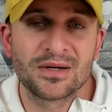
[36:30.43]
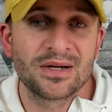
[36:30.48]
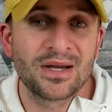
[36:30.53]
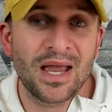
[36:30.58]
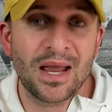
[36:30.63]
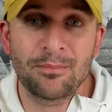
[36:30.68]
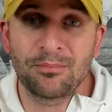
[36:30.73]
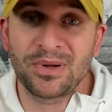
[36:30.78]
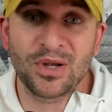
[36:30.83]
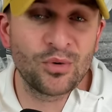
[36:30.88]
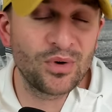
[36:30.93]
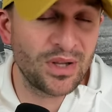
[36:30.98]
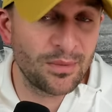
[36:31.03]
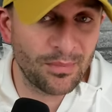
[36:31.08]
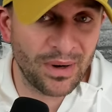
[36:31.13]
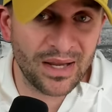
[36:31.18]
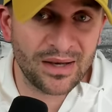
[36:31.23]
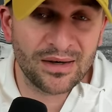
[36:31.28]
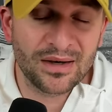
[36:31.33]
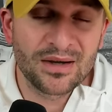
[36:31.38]
And Puni
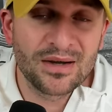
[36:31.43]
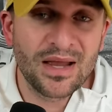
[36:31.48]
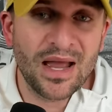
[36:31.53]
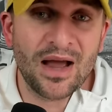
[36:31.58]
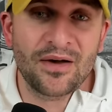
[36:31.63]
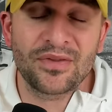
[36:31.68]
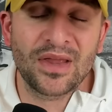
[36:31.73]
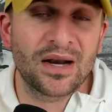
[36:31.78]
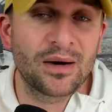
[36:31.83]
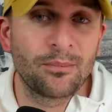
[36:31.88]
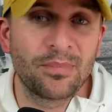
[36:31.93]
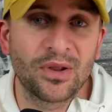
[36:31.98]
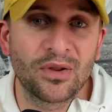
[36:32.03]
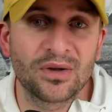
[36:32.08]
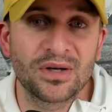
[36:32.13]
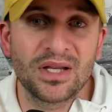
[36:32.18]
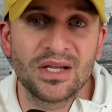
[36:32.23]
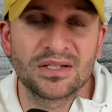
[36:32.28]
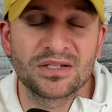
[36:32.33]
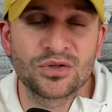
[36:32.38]
might have that
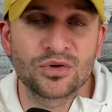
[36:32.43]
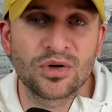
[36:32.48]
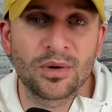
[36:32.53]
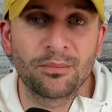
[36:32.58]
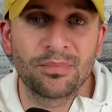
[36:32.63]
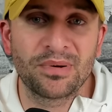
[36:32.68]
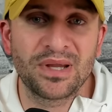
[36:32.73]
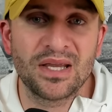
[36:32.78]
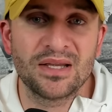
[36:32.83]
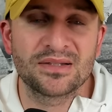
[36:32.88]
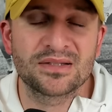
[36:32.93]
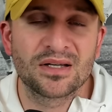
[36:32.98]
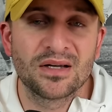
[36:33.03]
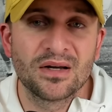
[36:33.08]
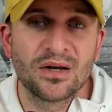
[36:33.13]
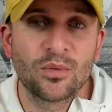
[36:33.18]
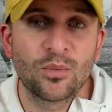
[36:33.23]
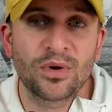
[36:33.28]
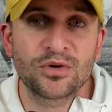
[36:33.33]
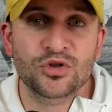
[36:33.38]
ability to compete
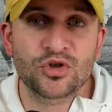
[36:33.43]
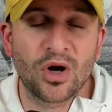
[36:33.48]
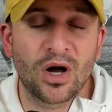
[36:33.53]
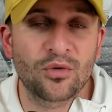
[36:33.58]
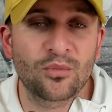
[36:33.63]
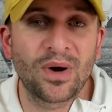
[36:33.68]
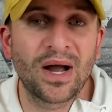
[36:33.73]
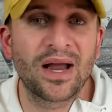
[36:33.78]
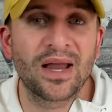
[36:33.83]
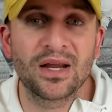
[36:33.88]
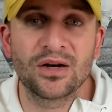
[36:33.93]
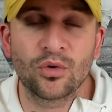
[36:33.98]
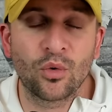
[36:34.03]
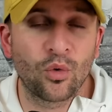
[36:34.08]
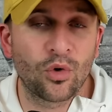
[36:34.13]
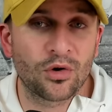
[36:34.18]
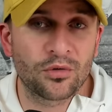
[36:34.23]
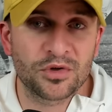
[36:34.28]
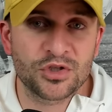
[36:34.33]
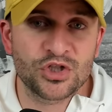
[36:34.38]
with Sean Ryan
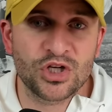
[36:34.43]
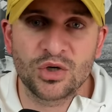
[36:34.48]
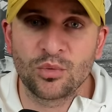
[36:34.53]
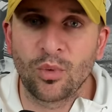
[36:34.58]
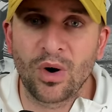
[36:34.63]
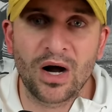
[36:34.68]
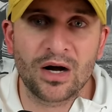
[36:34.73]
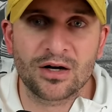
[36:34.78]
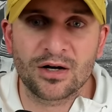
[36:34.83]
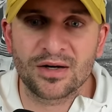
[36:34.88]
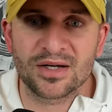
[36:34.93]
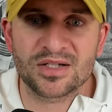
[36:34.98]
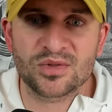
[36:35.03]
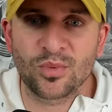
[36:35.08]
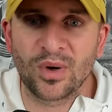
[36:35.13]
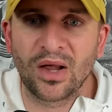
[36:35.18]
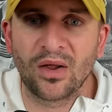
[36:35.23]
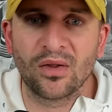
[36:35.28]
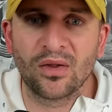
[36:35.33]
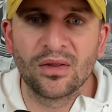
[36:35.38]
or Rasheed Walker as
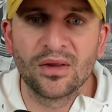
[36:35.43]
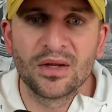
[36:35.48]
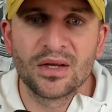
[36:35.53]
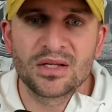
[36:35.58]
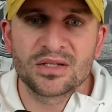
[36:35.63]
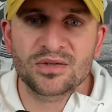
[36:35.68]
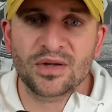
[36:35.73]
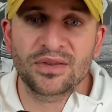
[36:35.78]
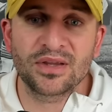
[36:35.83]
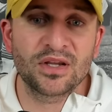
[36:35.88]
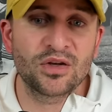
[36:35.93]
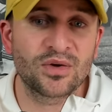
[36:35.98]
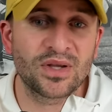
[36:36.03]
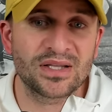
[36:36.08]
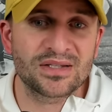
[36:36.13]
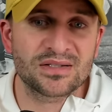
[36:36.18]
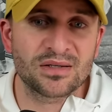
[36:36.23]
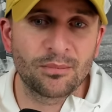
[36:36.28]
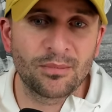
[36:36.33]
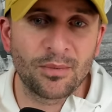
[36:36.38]
well. So I think you get
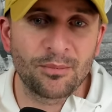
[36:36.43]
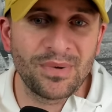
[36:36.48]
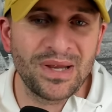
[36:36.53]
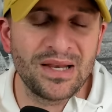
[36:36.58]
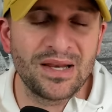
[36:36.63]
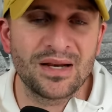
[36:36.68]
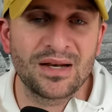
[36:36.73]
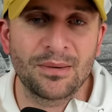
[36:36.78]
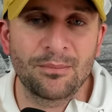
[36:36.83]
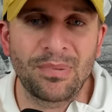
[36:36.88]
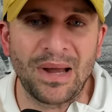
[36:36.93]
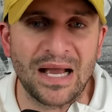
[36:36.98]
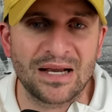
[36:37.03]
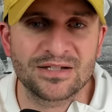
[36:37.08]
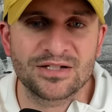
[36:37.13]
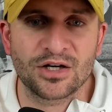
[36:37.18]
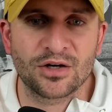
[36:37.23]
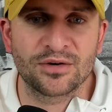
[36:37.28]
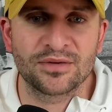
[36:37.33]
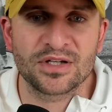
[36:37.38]
some immediate impact
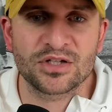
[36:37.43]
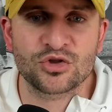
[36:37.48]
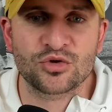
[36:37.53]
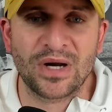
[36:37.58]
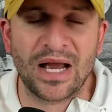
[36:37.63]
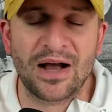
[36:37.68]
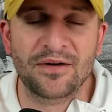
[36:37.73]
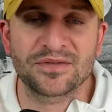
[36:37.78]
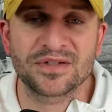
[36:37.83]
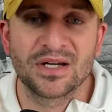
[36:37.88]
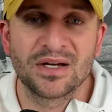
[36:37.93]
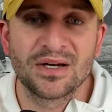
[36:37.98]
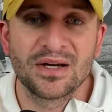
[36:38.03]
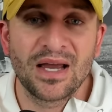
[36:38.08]
here in this draft.